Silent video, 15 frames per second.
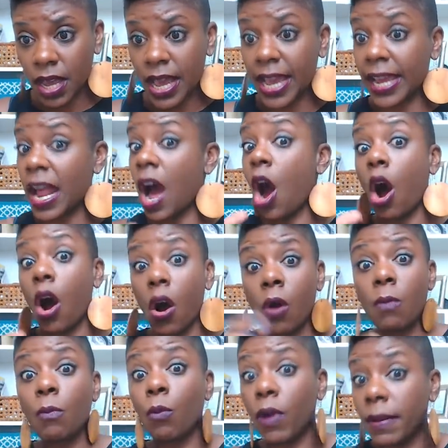and I
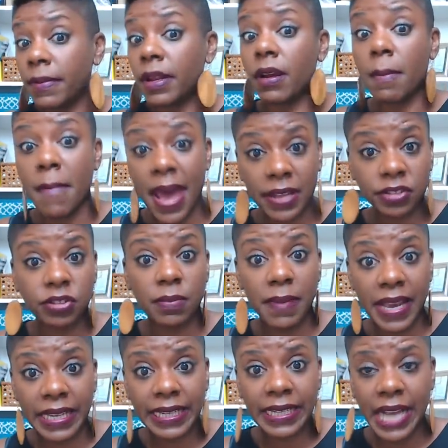hope women are
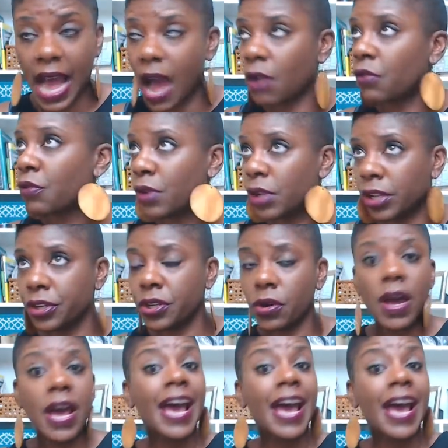masturbating, I really do,